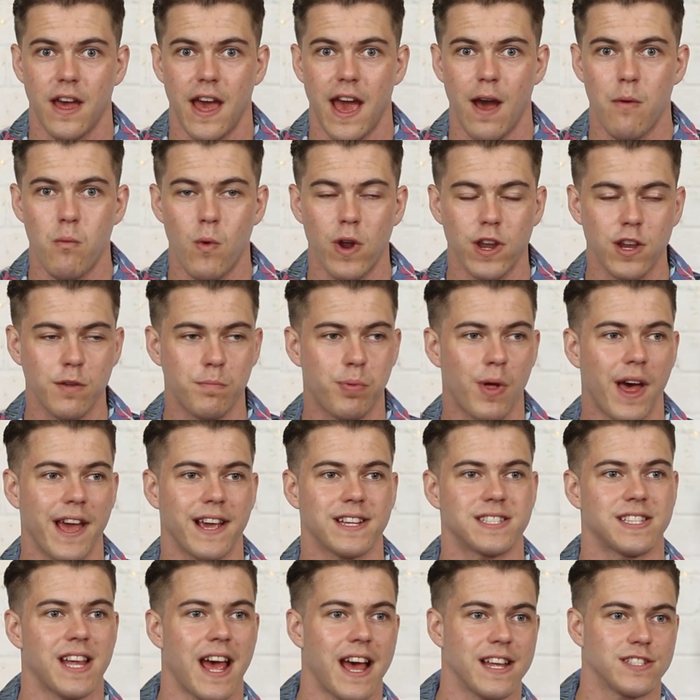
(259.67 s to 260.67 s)
And when you play
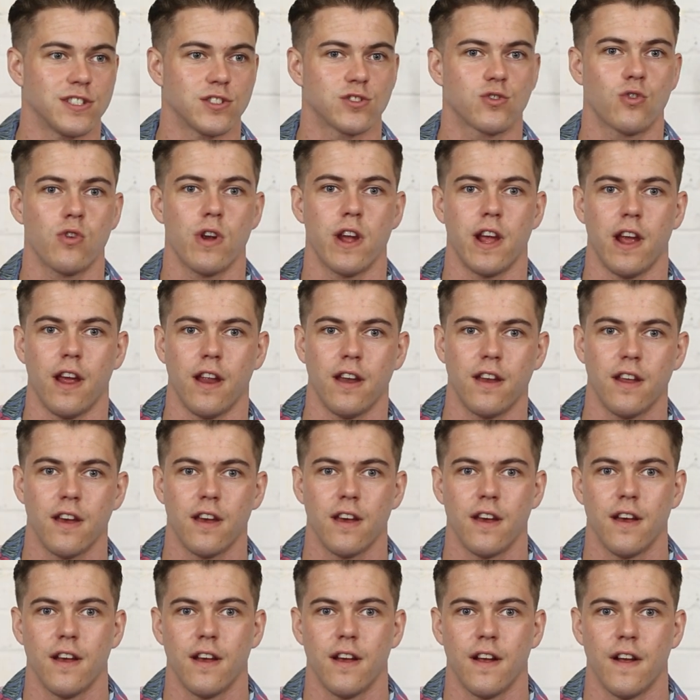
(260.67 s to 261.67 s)
Assassin's Creed,
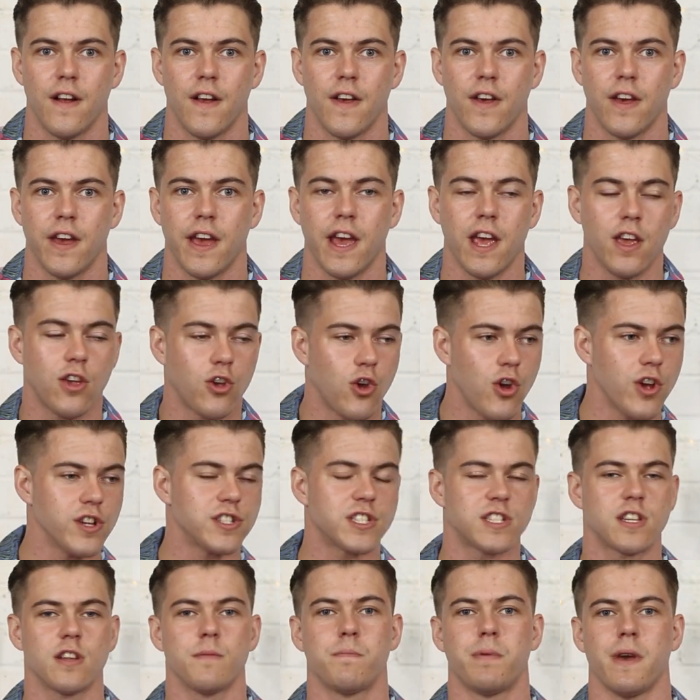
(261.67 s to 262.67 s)
it
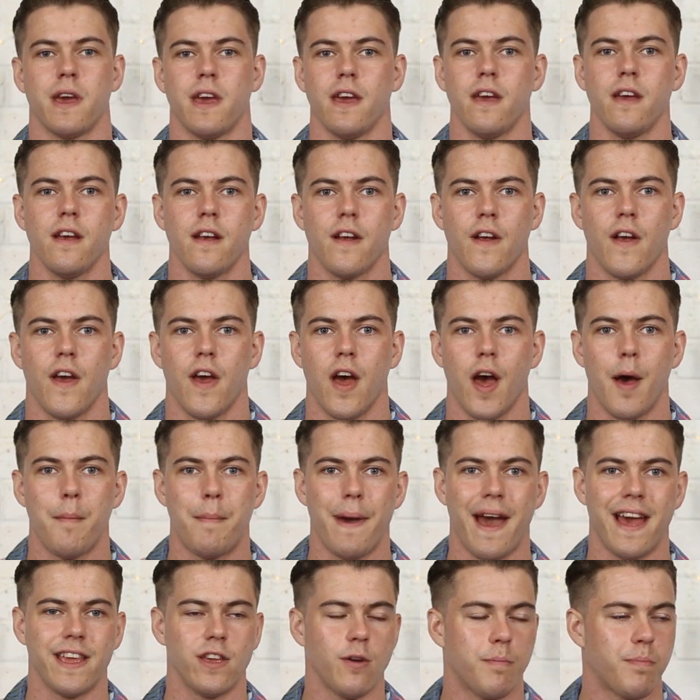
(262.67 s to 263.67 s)
used to be
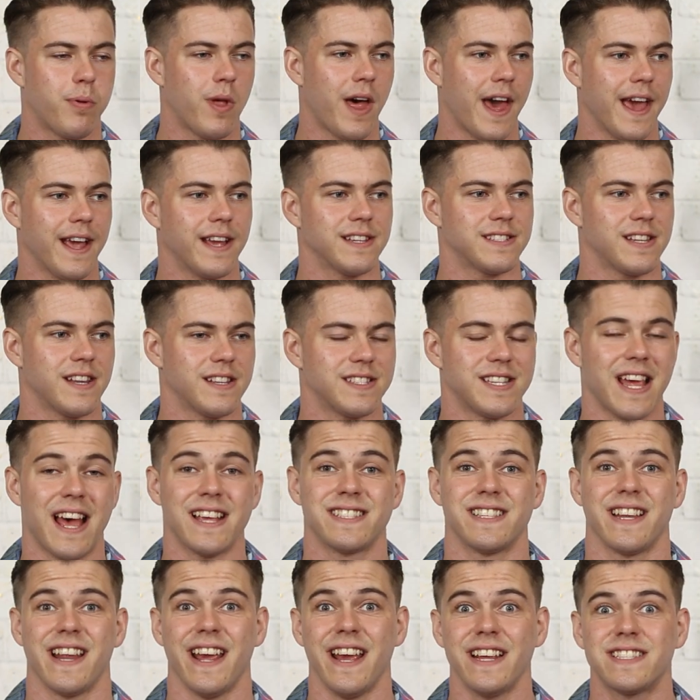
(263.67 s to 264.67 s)
about you're playing as an
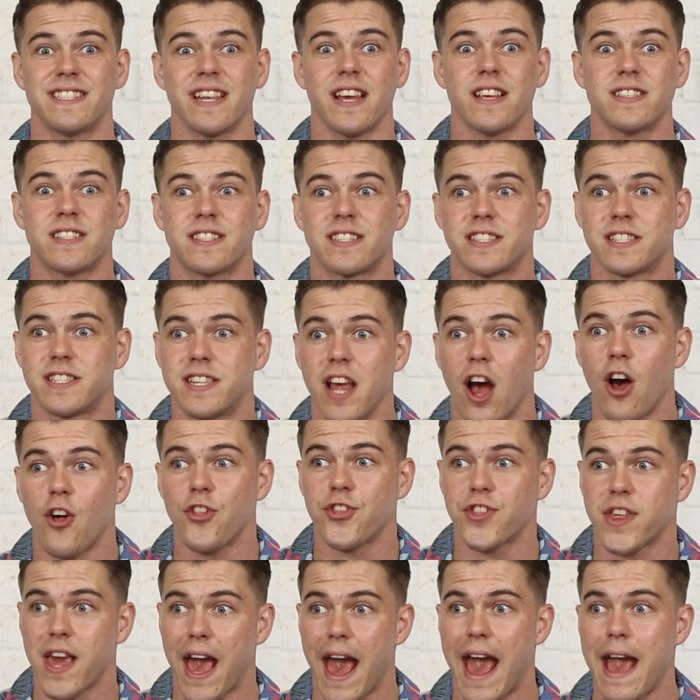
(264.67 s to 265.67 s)
assassin. It's a
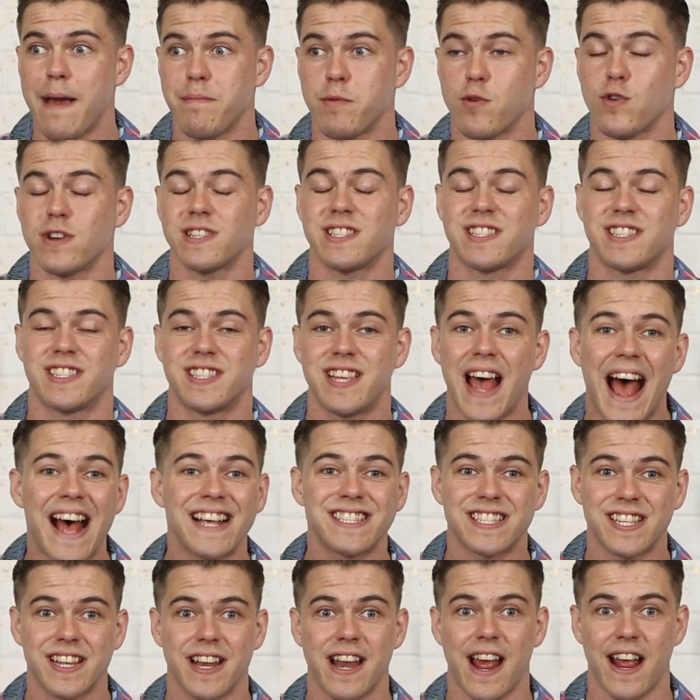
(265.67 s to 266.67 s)
stealth game. You're
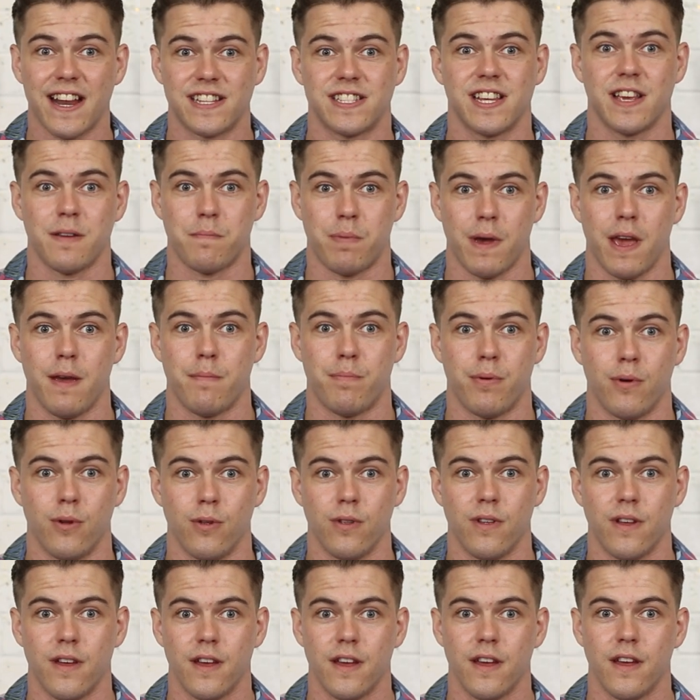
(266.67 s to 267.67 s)
assassinating
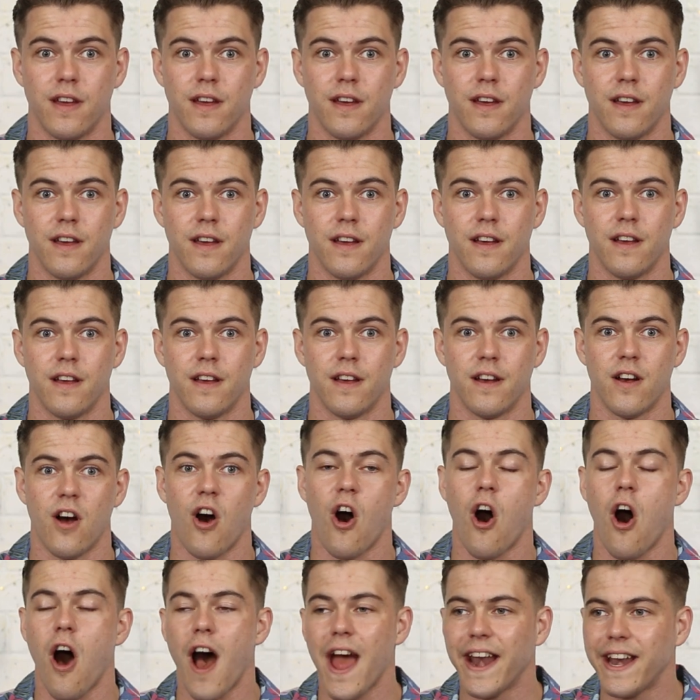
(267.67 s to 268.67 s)
people.
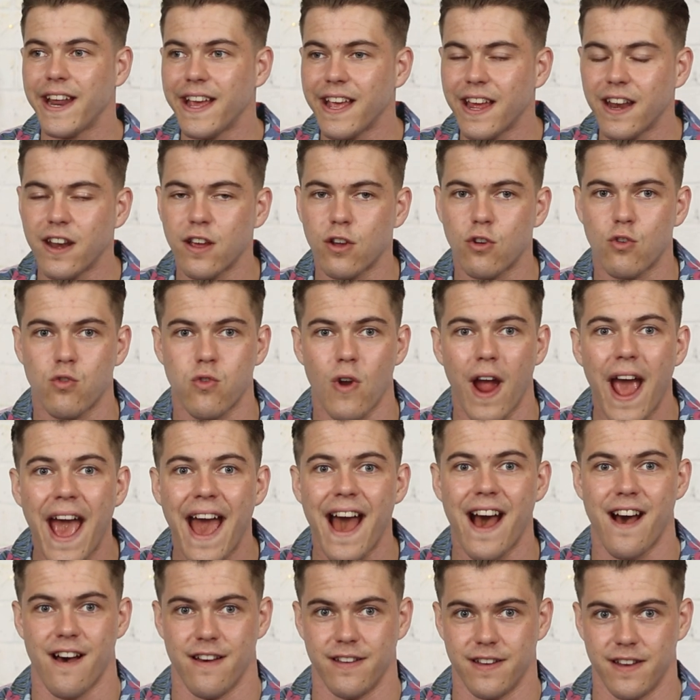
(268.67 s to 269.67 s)
Hiding in a
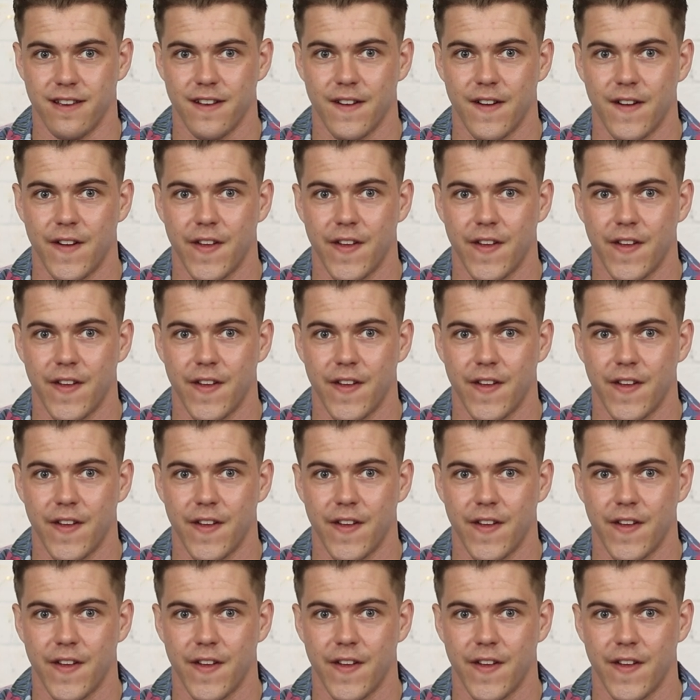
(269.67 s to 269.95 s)
crowd.